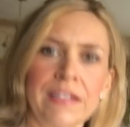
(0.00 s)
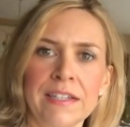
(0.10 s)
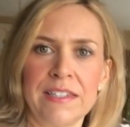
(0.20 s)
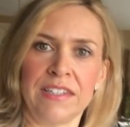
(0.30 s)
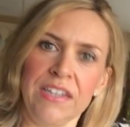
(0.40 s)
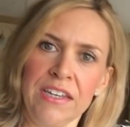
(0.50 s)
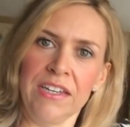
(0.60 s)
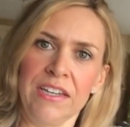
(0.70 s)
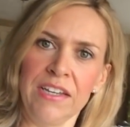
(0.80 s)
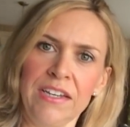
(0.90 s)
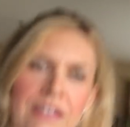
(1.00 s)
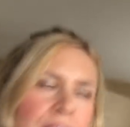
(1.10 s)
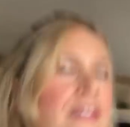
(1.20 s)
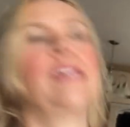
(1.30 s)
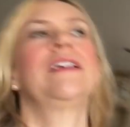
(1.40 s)
looks good.
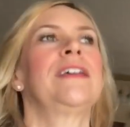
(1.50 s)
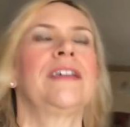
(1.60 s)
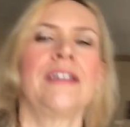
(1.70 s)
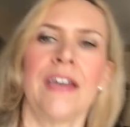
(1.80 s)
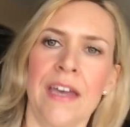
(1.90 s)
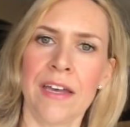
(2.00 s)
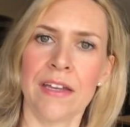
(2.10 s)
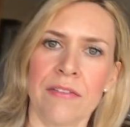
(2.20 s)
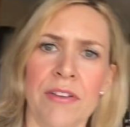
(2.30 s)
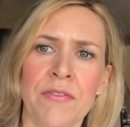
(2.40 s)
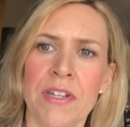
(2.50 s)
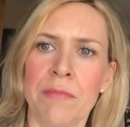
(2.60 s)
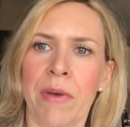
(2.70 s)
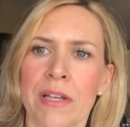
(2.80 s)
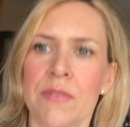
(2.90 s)

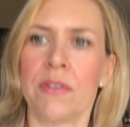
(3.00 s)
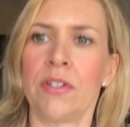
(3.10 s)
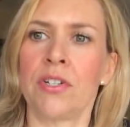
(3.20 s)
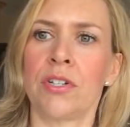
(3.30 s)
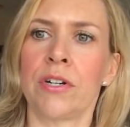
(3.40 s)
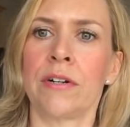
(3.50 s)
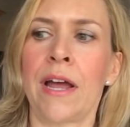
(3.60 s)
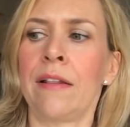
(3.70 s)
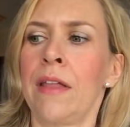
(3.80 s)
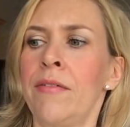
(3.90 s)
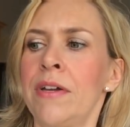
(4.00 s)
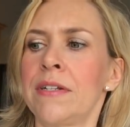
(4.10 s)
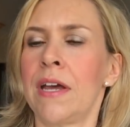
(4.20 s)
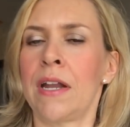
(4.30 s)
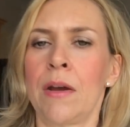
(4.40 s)
$15 for this shirt. I love
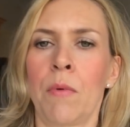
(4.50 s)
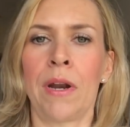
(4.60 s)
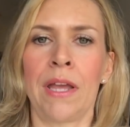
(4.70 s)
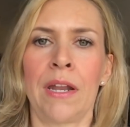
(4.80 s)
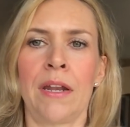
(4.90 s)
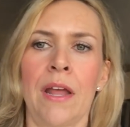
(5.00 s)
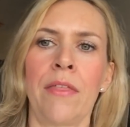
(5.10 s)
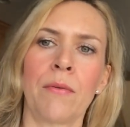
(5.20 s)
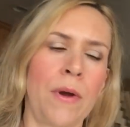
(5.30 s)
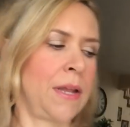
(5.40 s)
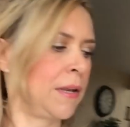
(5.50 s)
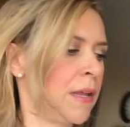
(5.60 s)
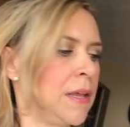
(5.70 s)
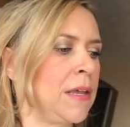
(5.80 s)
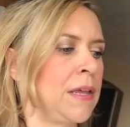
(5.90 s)
it, and I want to get another one,
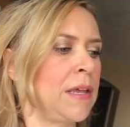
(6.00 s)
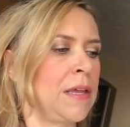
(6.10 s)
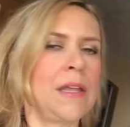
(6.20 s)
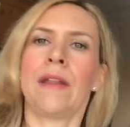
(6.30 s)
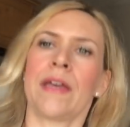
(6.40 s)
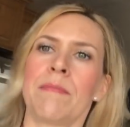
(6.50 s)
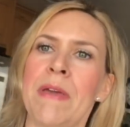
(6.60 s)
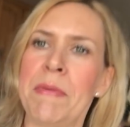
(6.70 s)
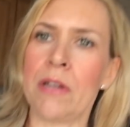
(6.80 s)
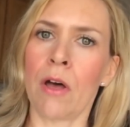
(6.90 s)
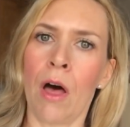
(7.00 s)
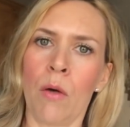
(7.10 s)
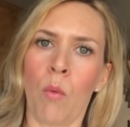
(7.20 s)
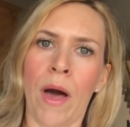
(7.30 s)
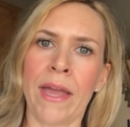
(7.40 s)
like maybe an
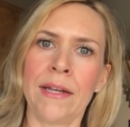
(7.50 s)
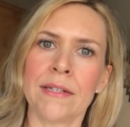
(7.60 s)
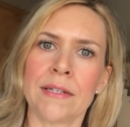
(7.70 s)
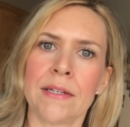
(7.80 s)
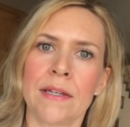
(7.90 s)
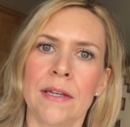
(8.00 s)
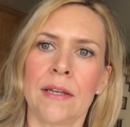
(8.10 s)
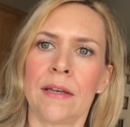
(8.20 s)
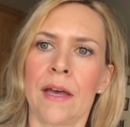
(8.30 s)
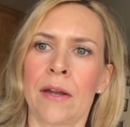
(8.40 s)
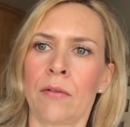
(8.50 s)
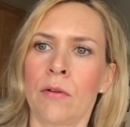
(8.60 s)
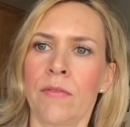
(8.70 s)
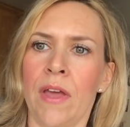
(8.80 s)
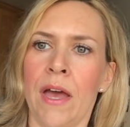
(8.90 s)
all white. I don't
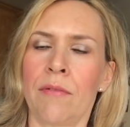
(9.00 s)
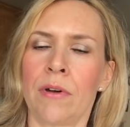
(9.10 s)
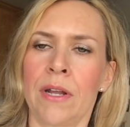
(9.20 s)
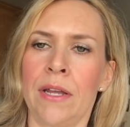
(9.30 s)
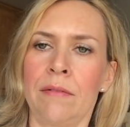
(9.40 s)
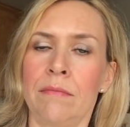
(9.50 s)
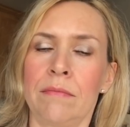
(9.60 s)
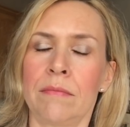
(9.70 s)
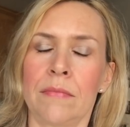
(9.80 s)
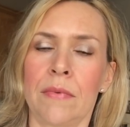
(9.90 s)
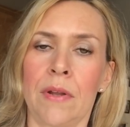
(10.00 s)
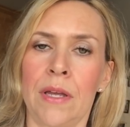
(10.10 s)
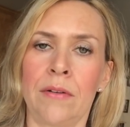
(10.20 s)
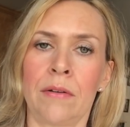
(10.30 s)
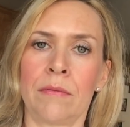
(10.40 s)
know if they have one.
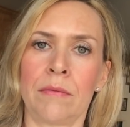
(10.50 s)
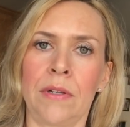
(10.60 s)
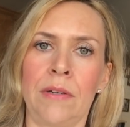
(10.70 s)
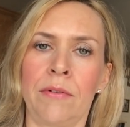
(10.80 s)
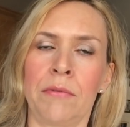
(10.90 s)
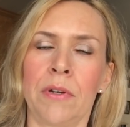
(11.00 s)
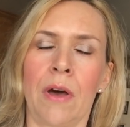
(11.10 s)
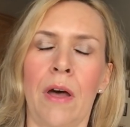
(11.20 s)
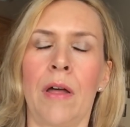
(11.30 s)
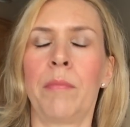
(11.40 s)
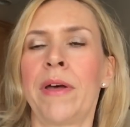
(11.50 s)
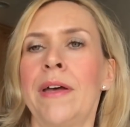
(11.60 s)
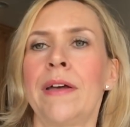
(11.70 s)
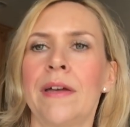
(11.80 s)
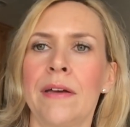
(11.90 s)
I don't even recall,
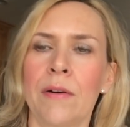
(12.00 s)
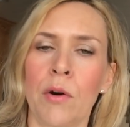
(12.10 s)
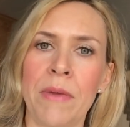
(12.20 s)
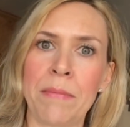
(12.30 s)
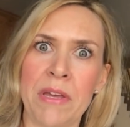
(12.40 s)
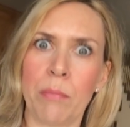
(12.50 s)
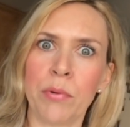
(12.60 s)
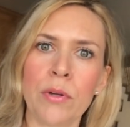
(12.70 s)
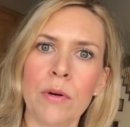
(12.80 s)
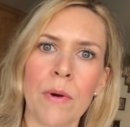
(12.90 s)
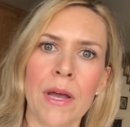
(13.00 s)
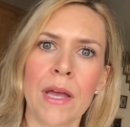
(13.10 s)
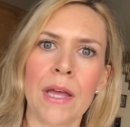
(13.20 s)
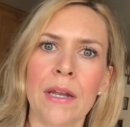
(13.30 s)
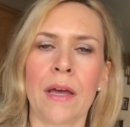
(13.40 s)
but or maybe a blue
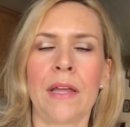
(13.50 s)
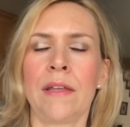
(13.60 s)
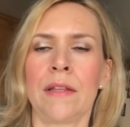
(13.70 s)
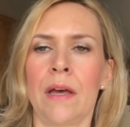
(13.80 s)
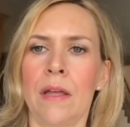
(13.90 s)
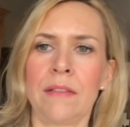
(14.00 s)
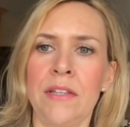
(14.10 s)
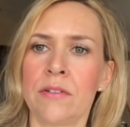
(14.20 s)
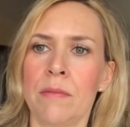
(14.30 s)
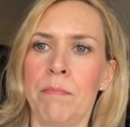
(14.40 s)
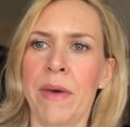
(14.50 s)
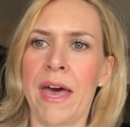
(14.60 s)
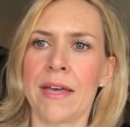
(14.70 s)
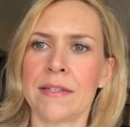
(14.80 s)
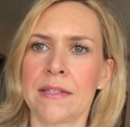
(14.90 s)
one. I think that these are the
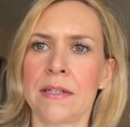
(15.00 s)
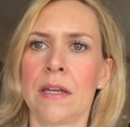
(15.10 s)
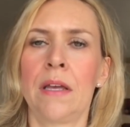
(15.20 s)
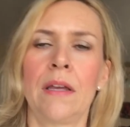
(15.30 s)
best,